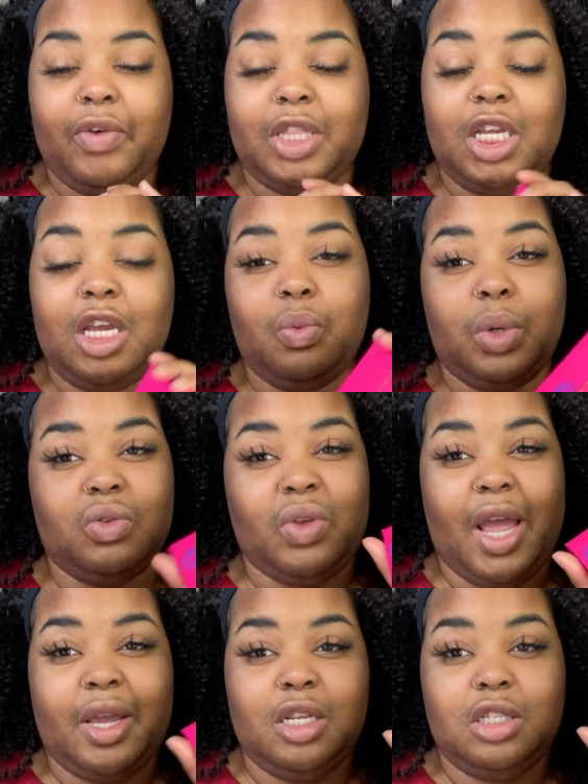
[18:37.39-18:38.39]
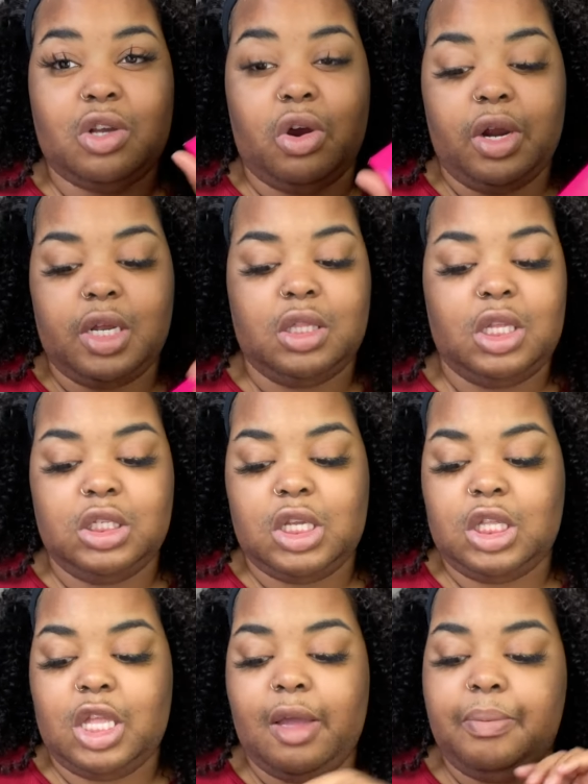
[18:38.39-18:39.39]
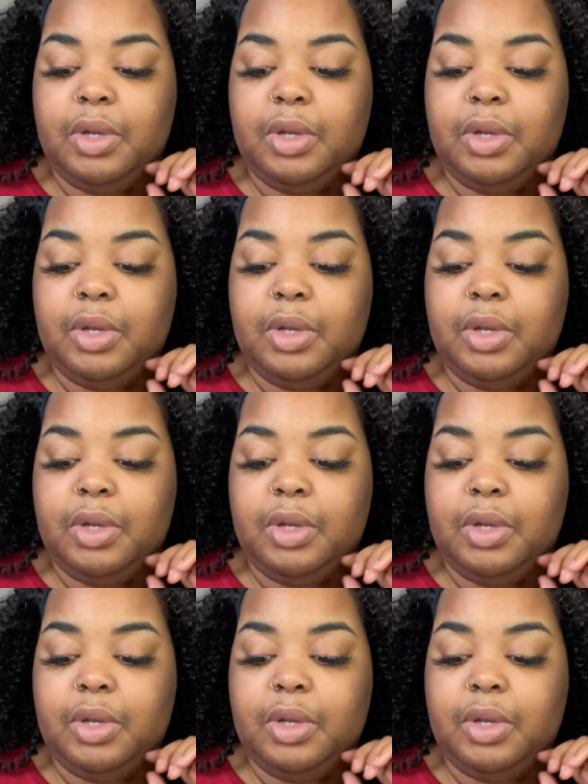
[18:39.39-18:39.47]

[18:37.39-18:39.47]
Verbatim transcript: I think it works for acne scarring and things like that,